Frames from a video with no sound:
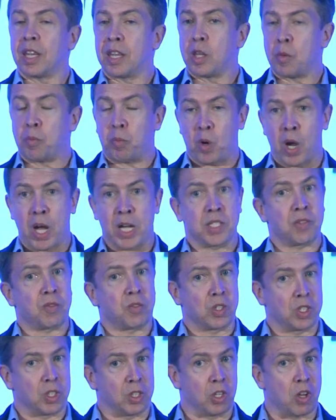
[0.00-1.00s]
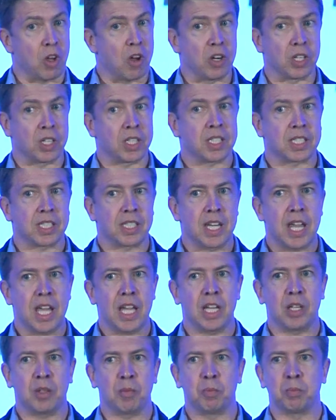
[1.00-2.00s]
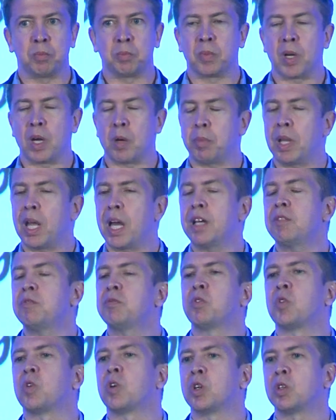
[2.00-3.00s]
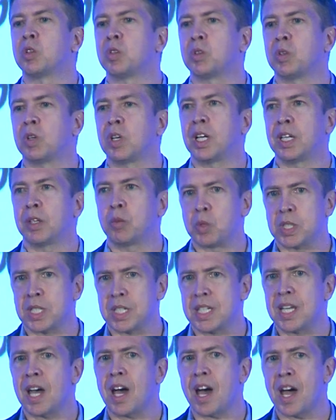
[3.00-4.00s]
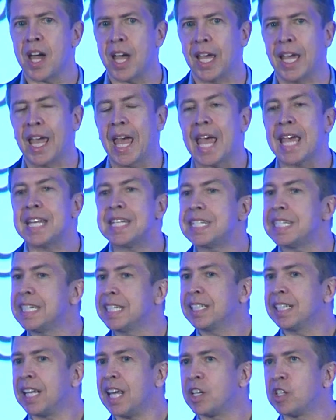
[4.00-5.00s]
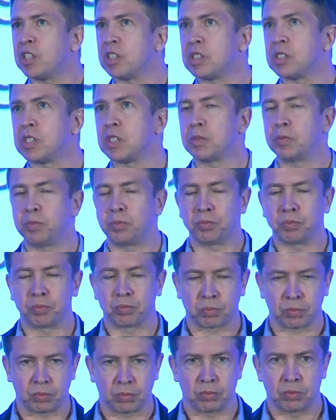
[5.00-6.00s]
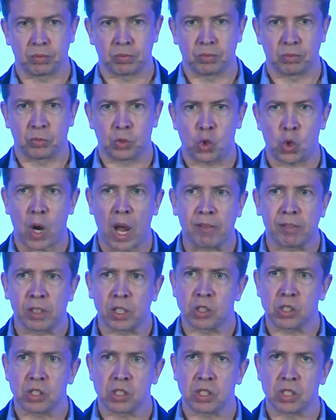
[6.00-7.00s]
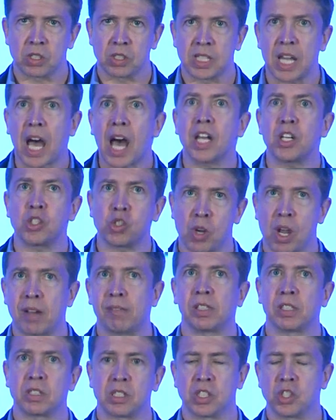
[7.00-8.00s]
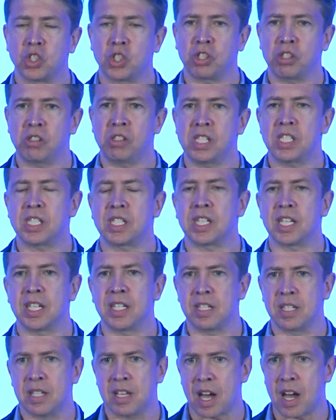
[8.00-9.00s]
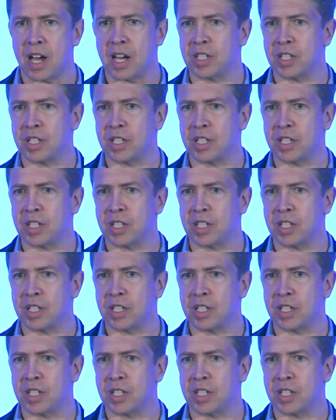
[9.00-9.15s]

the prize for the longest name applied for was a tie, 18 letters, Travelers, Travelers Insurance and